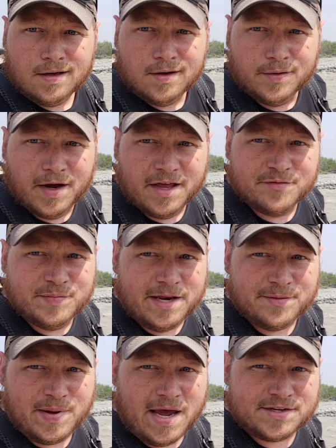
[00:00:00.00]
Well, I've made
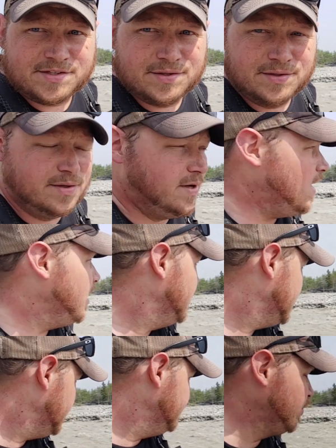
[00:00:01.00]
it back to
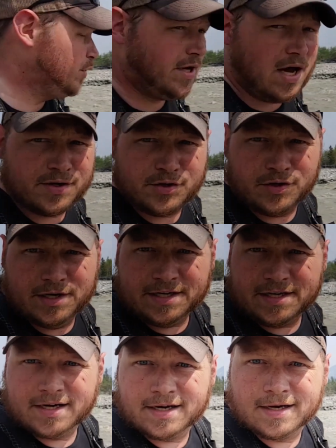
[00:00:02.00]
Kluane Creek,
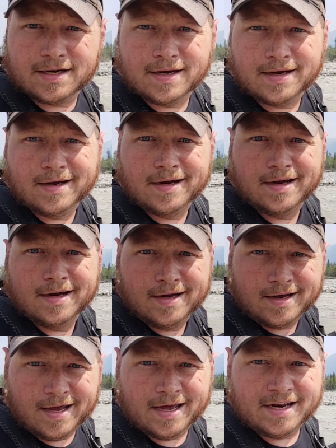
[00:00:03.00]

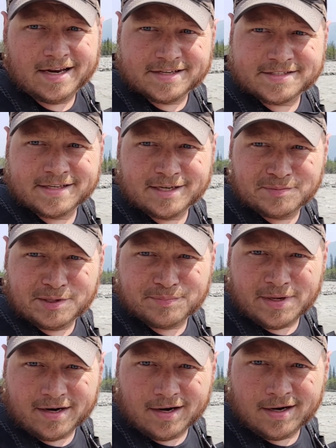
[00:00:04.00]
and it is a little bit
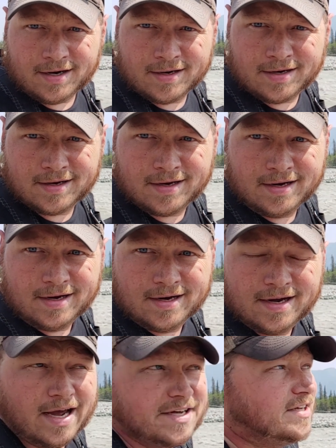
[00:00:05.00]
bigger
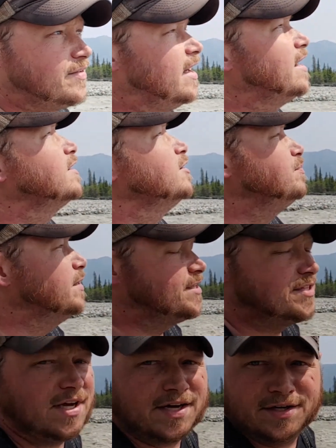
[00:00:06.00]
as I got a good bit
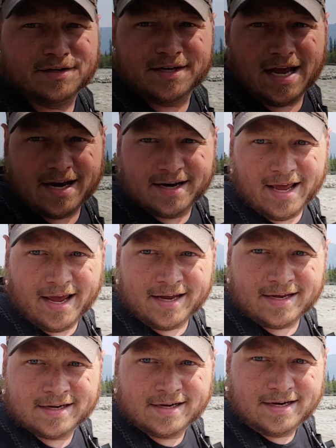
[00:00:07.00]
sunnier day today,
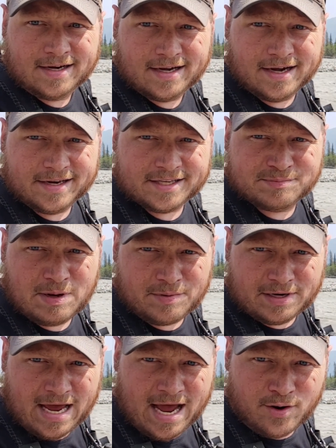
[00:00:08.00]
and it's maybe
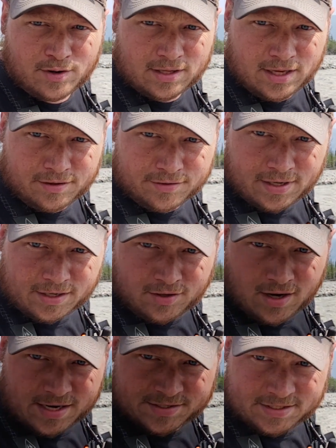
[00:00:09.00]
an hour later than I
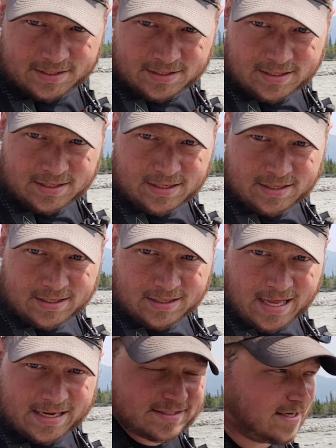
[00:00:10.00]
crossed it
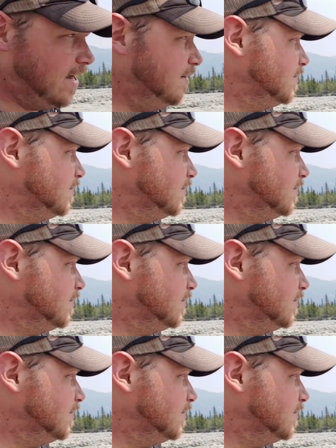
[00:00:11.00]
last time.